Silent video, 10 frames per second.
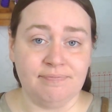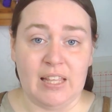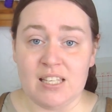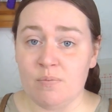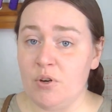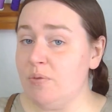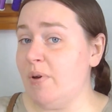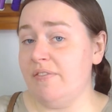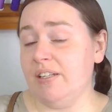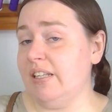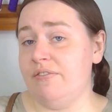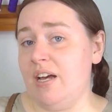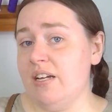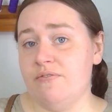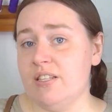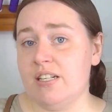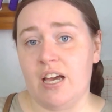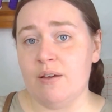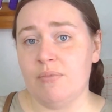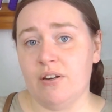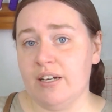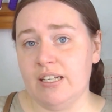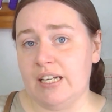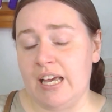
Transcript: These are both perfectly fine for the time period